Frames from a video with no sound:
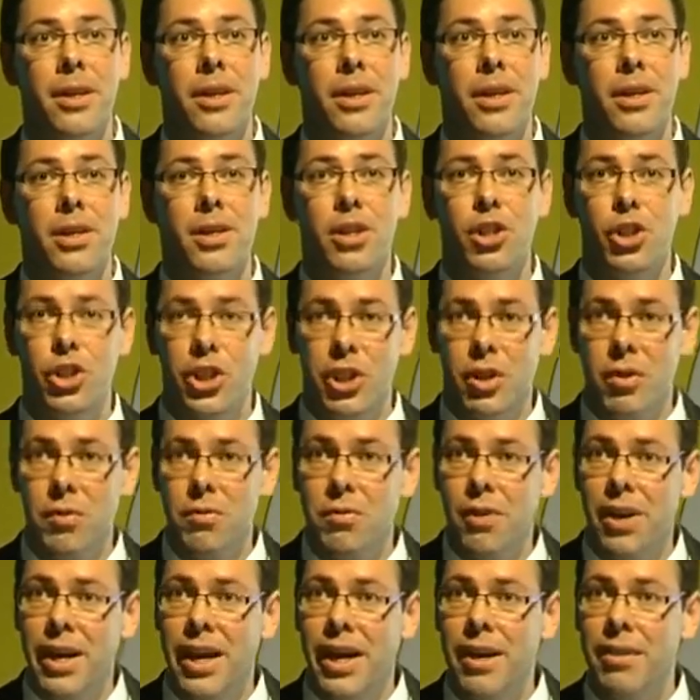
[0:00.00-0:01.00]
shelf
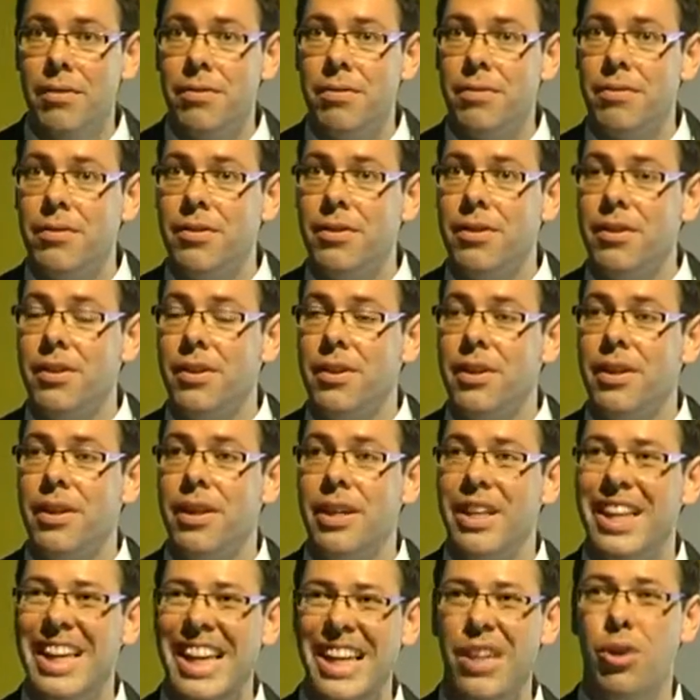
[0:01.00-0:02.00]
life
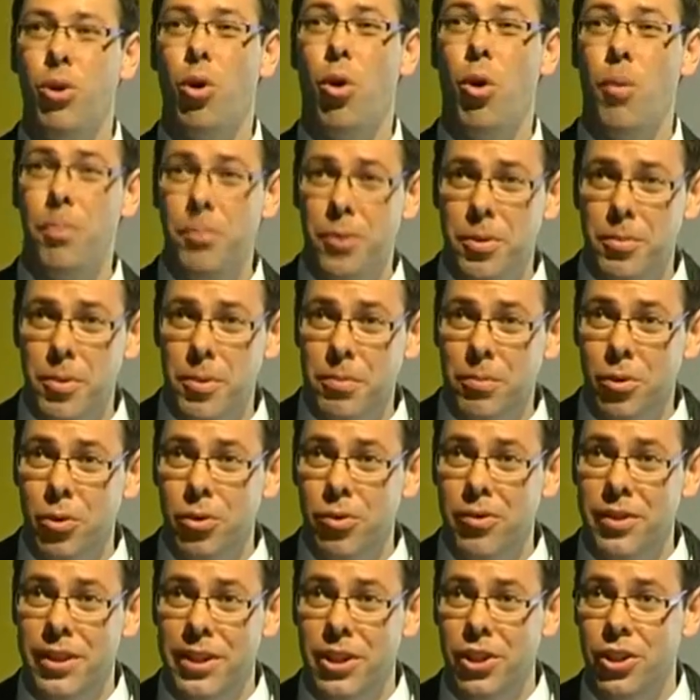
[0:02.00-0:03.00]
in optimum
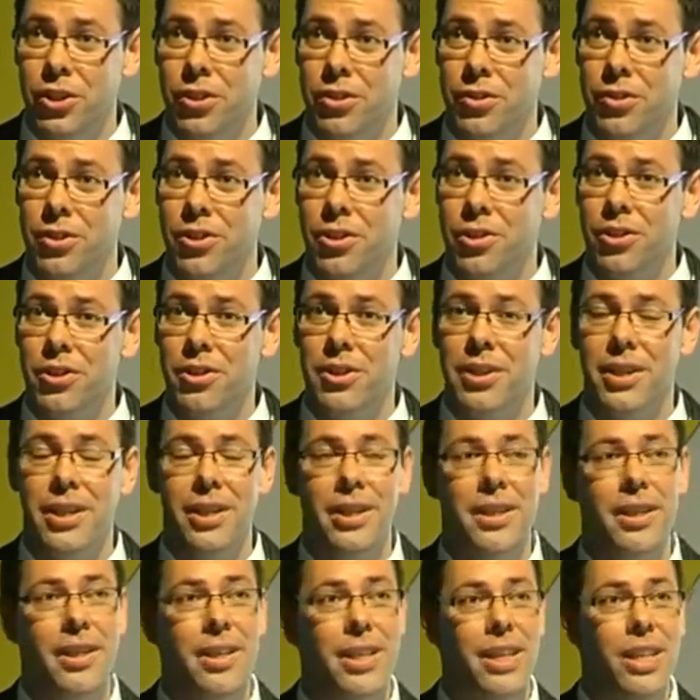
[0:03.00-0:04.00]
conditions
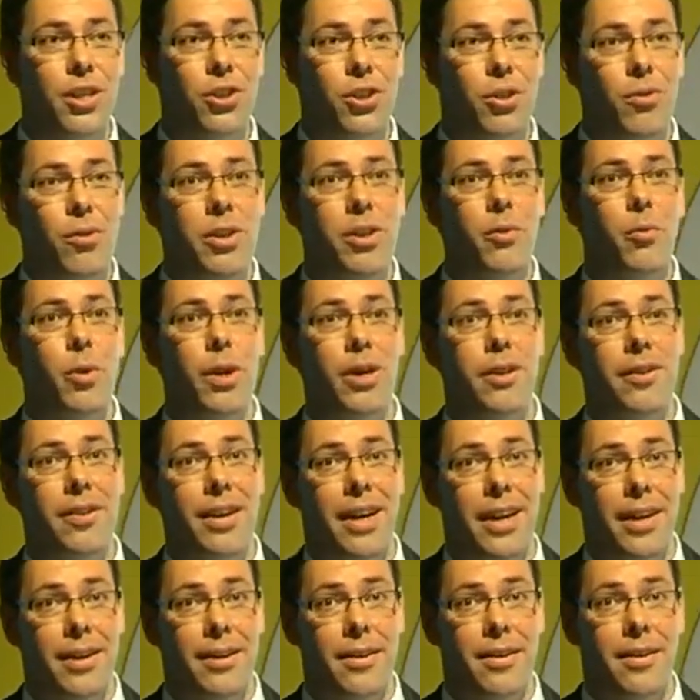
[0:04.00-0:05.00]
is only one
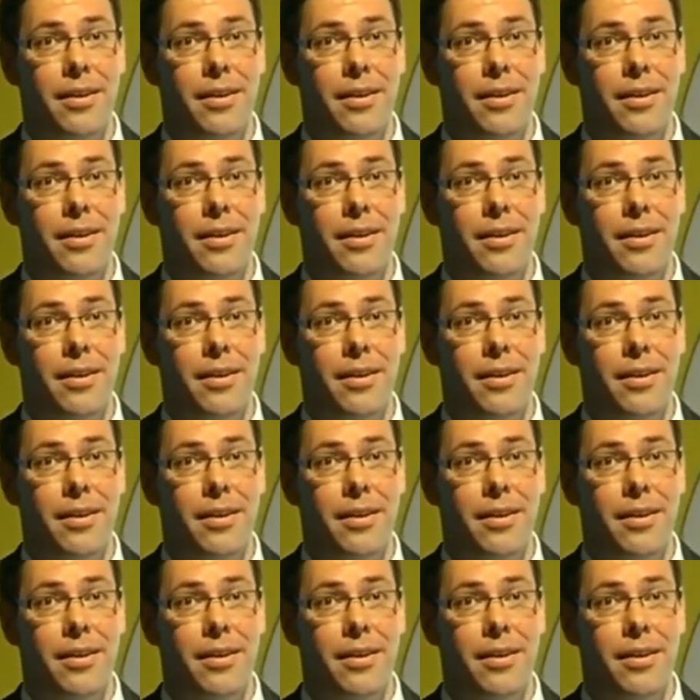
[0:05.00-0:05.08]
day.